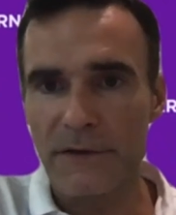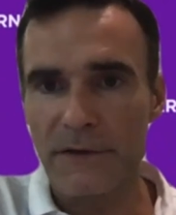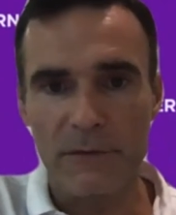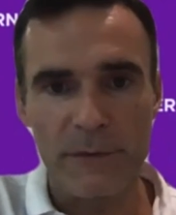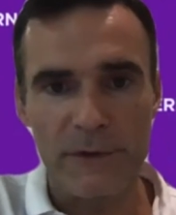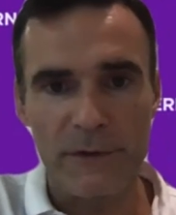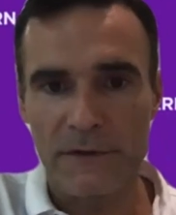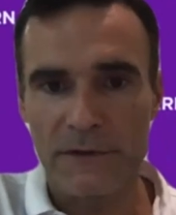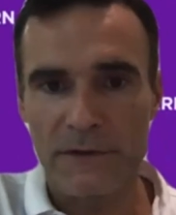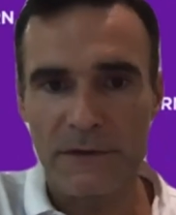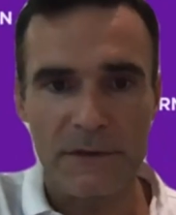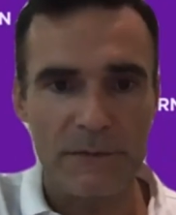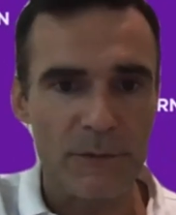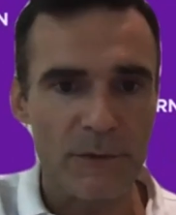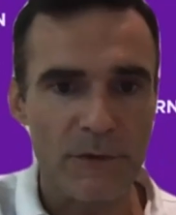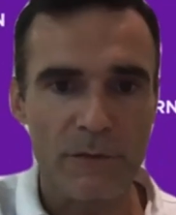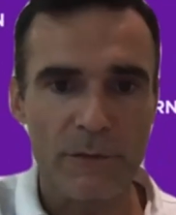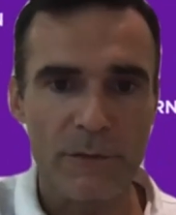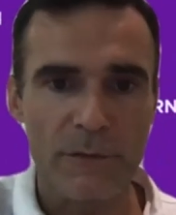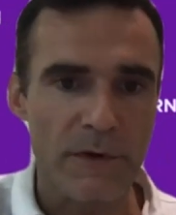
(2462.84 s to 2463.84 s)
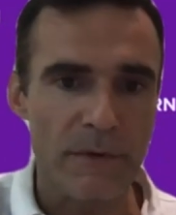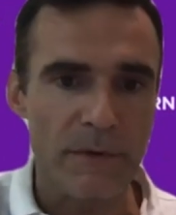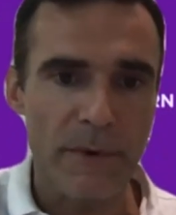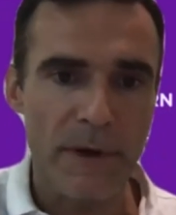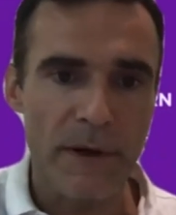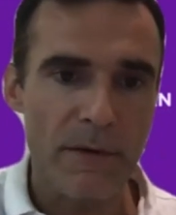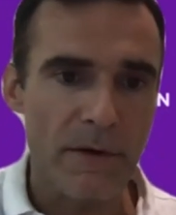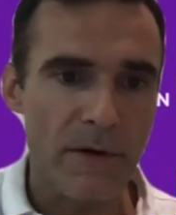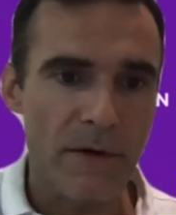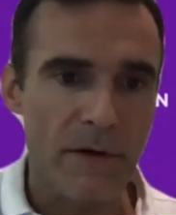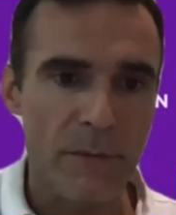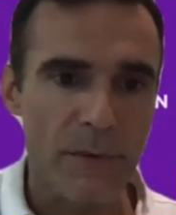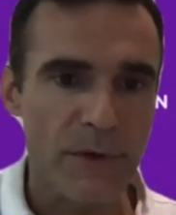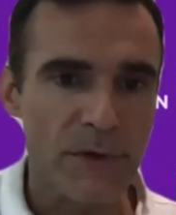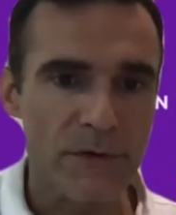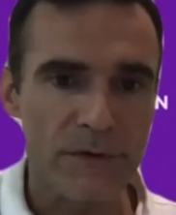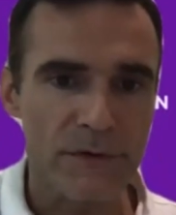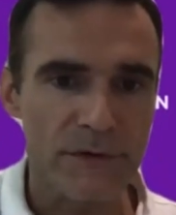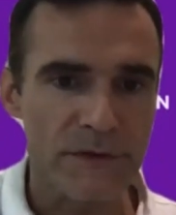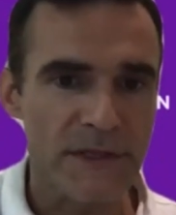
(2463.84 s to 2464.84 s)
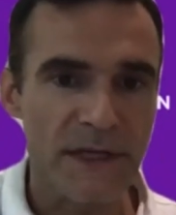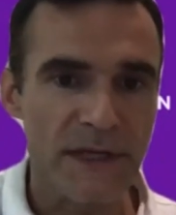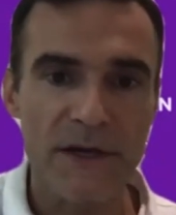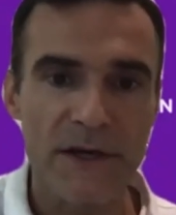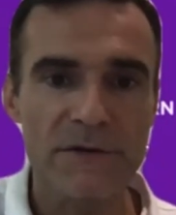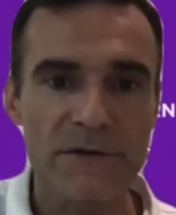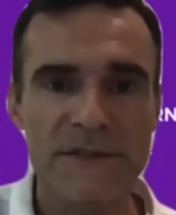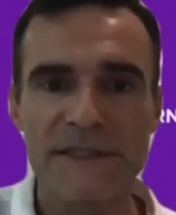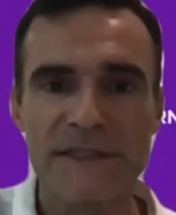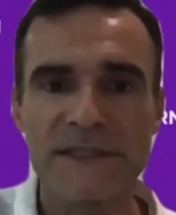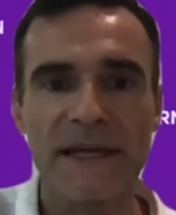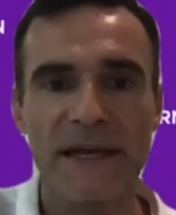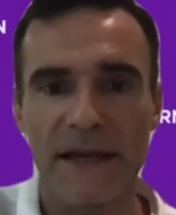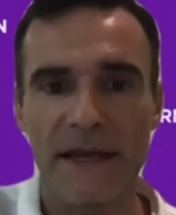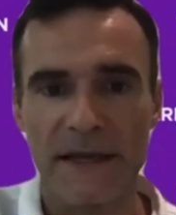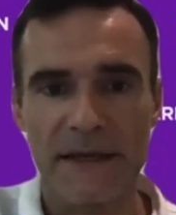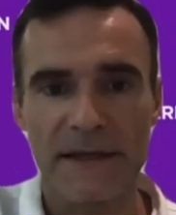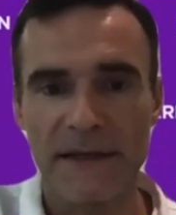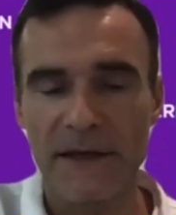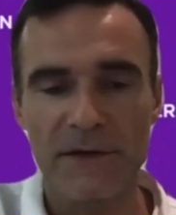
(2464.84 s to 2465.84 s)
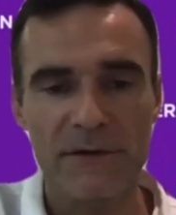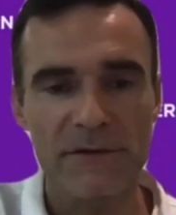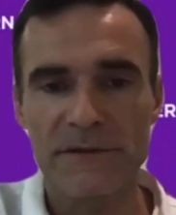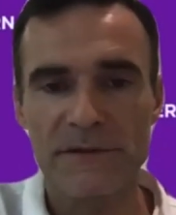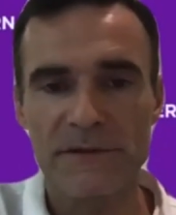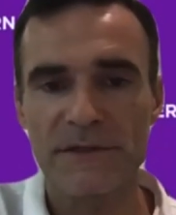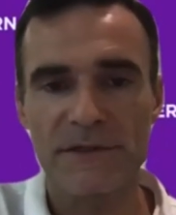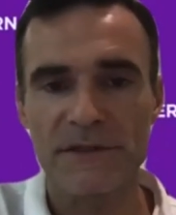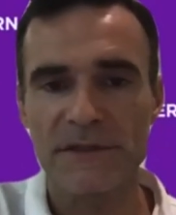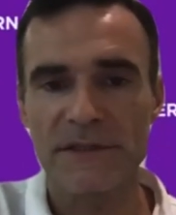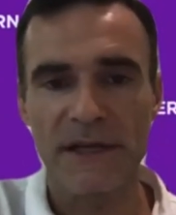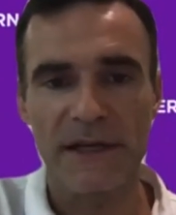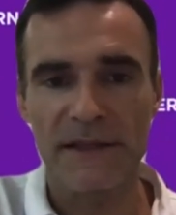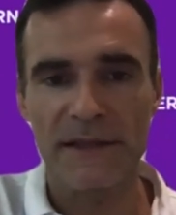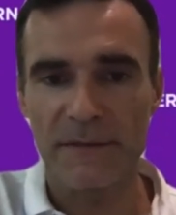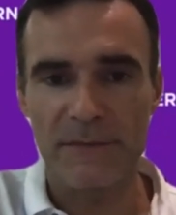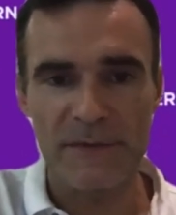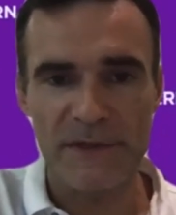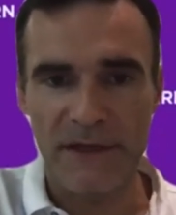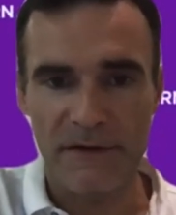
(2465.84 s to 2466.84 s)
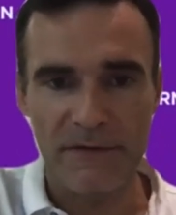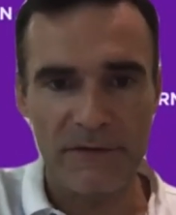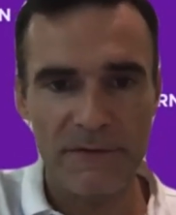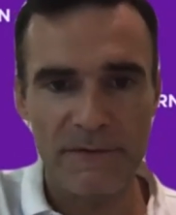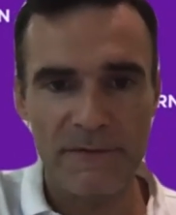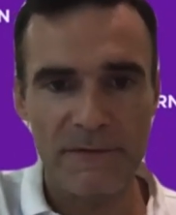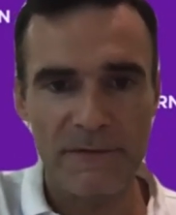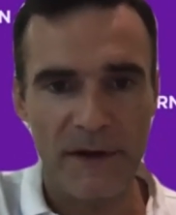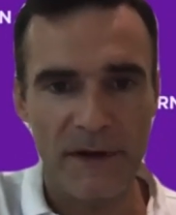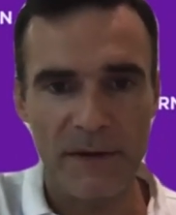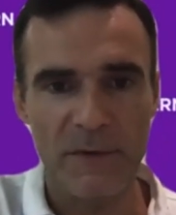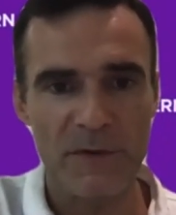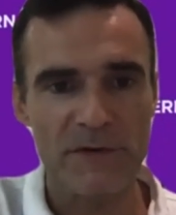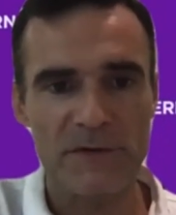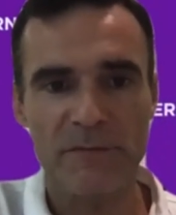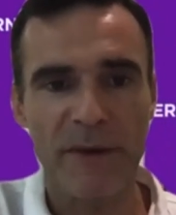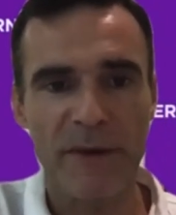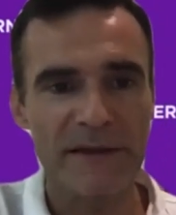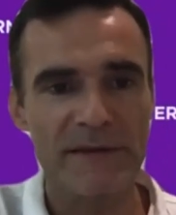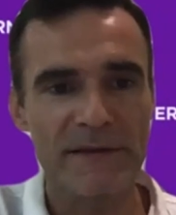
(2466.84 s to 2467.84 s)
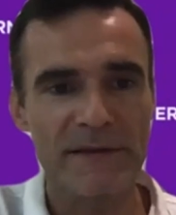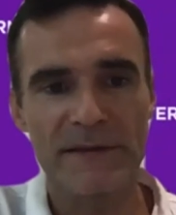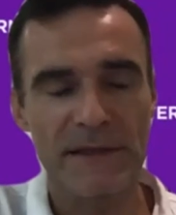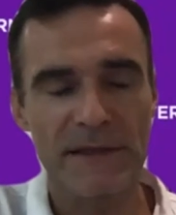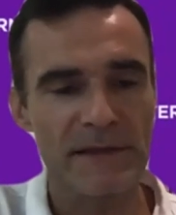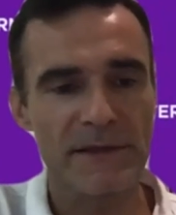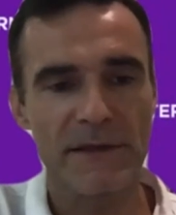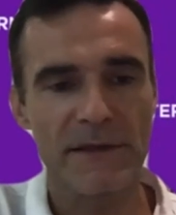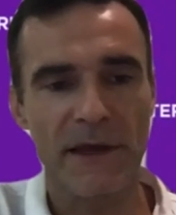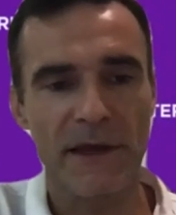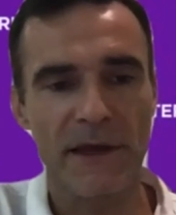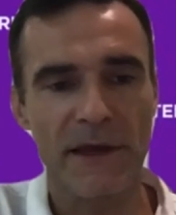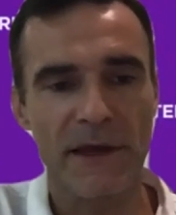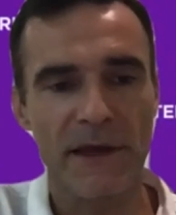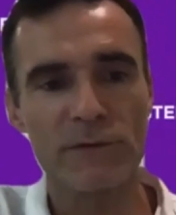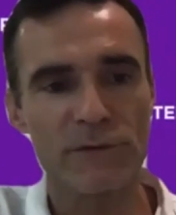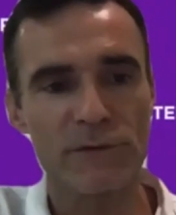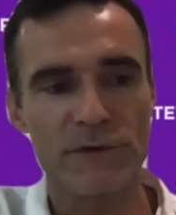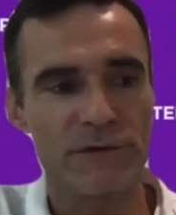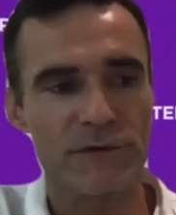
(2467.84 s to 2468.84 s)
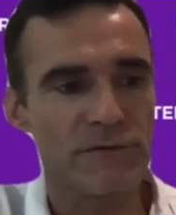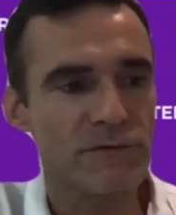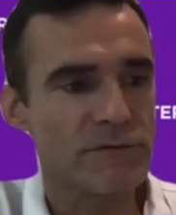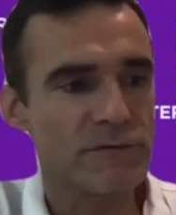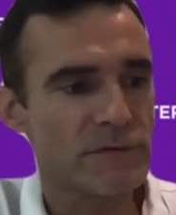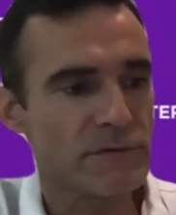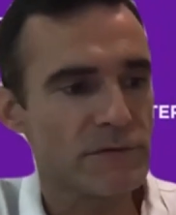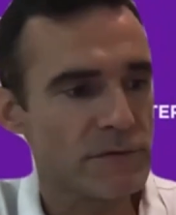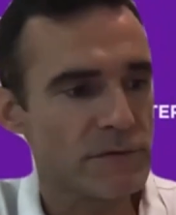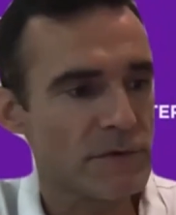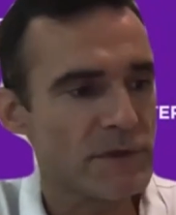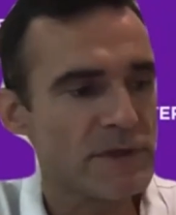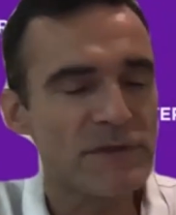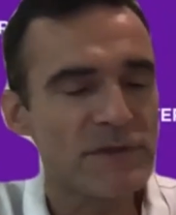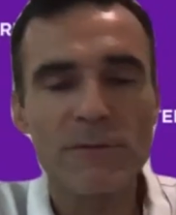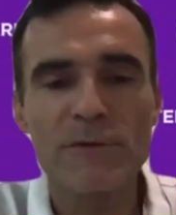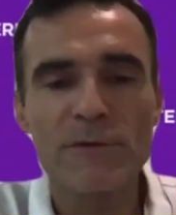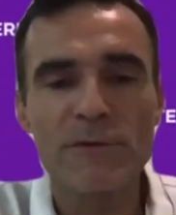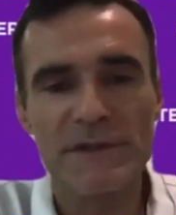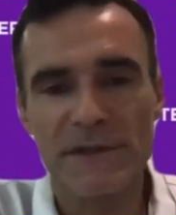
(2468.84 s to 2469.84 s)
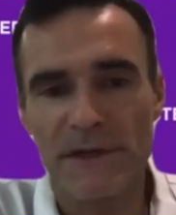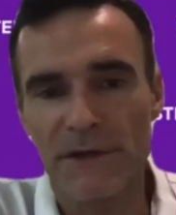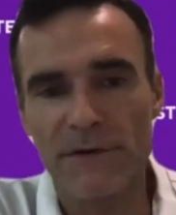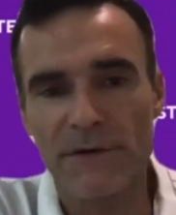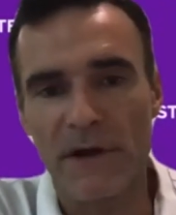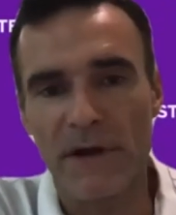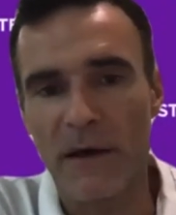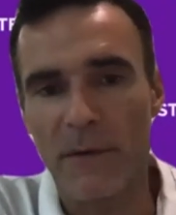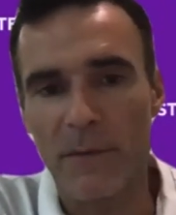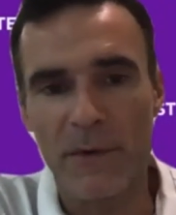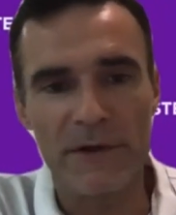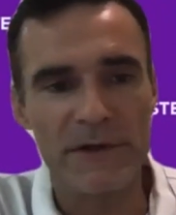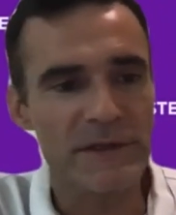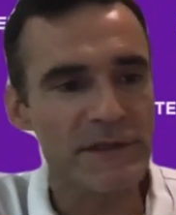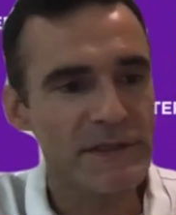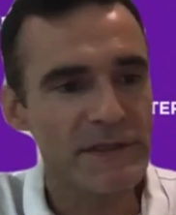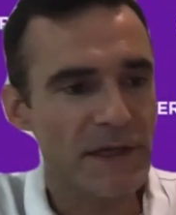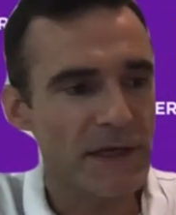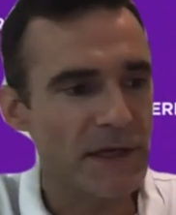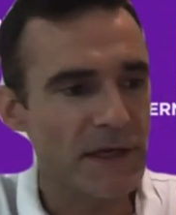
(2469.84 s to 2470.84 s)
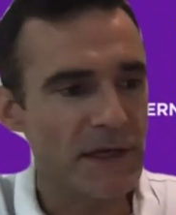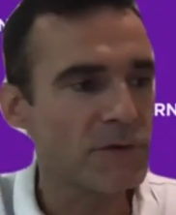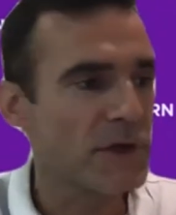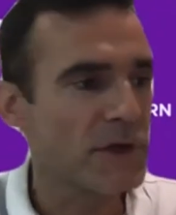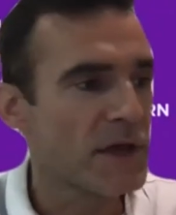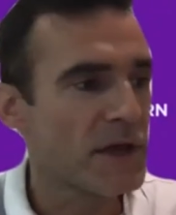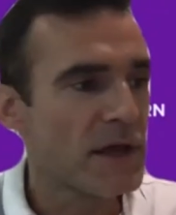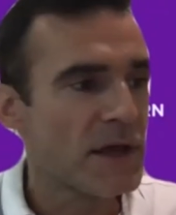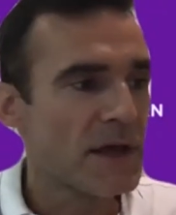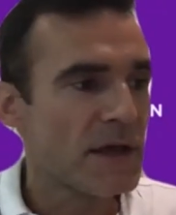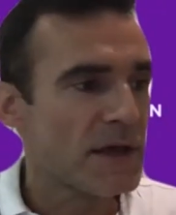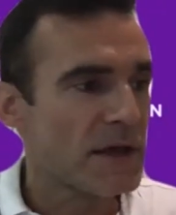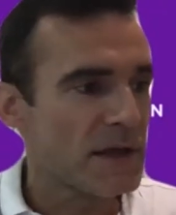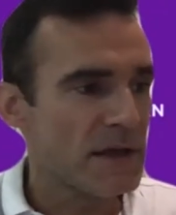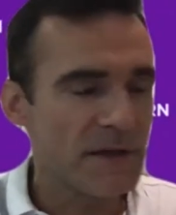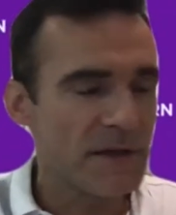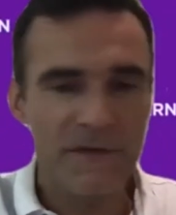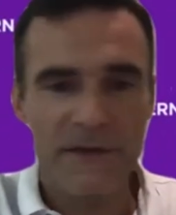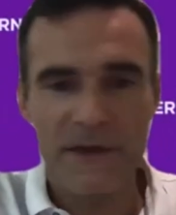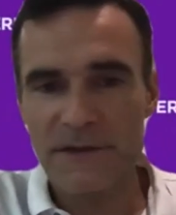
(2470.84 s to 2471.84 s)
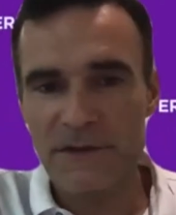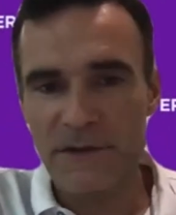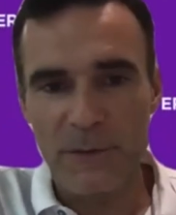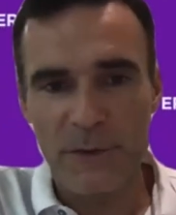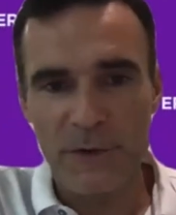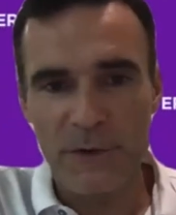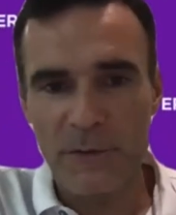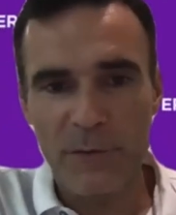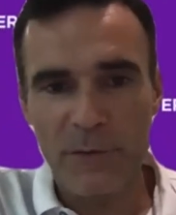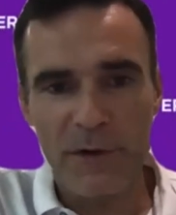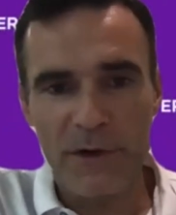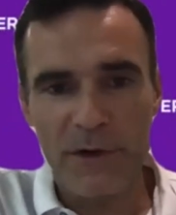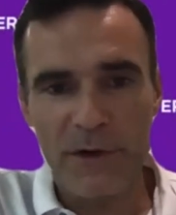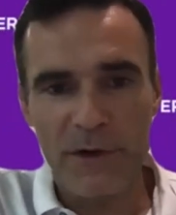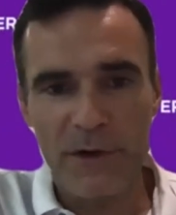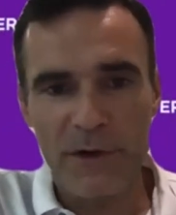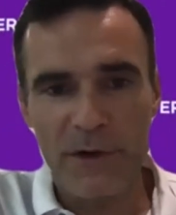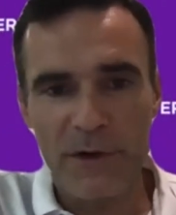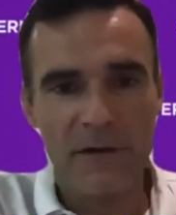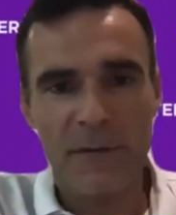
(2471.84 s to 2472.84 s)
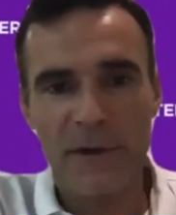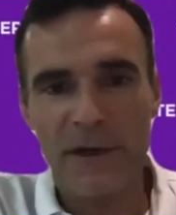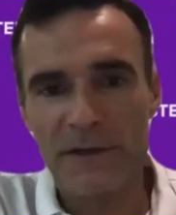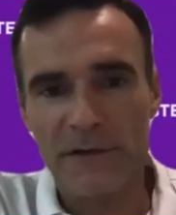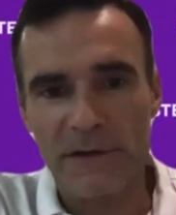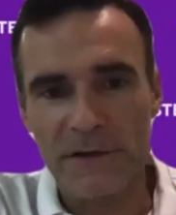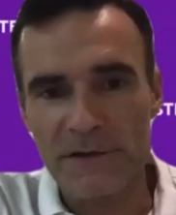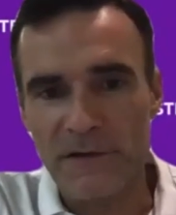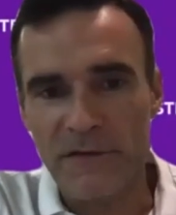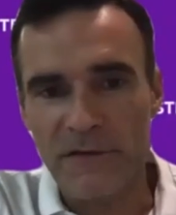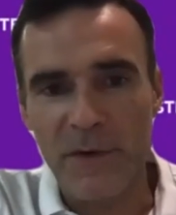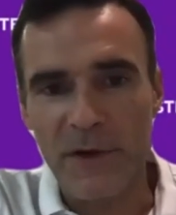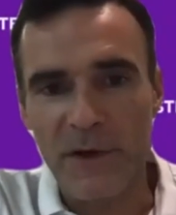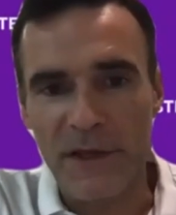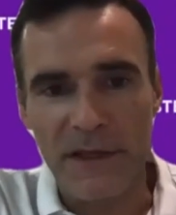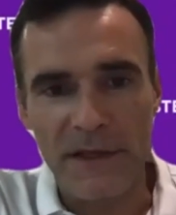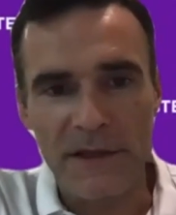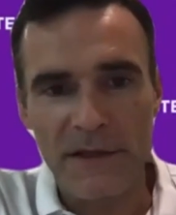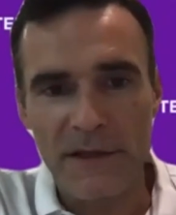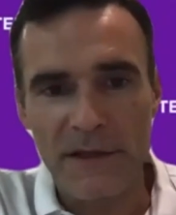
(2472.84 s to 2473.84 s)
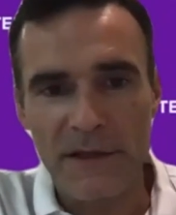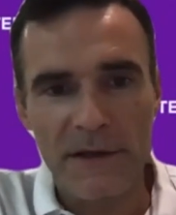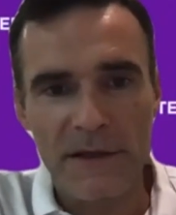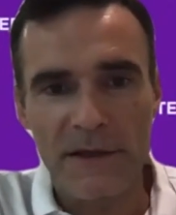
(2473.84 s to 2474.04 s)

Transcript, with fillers: dominance and monopoly power because they can't stay, they can't sustain themselves, right? Because by the, the argument was, it's almost circular, but it's saying, look, if there's a monopoly, they're gonna make tons of money.